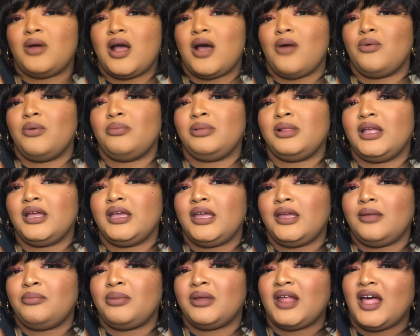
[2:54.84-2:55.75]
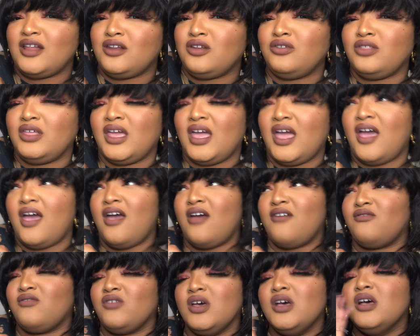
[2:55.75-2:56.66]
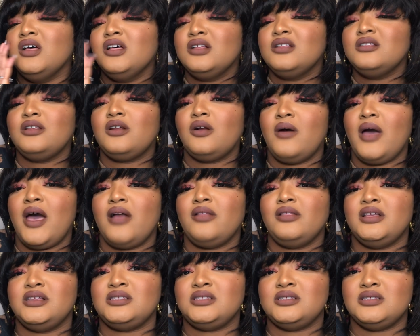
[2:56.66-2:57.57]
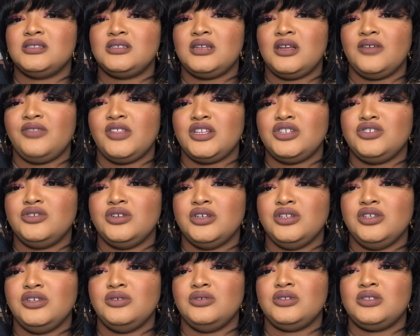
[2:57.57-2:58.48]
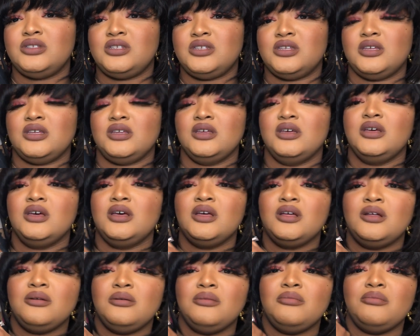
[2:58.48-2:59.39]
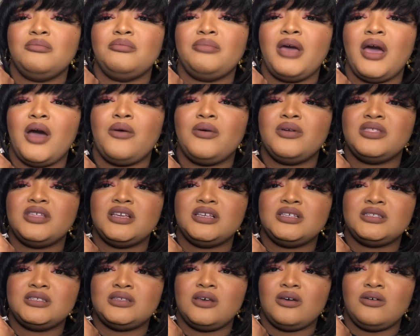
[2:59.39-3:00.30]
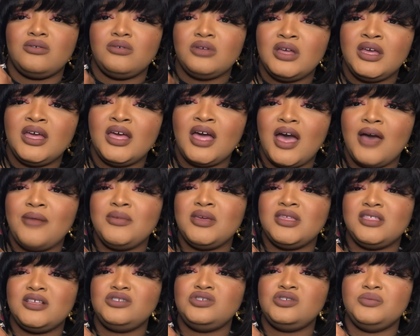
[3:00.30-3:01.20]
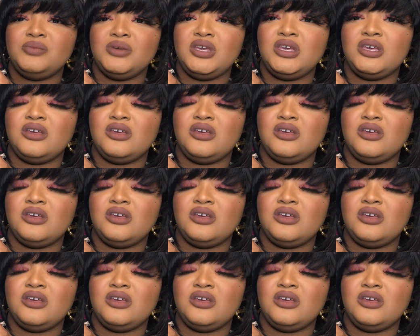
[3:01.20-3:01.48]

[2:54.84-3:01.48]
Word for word: where I would plug it, but I know they have little outlets and stuff that you can use to power this. So, I mean, this would be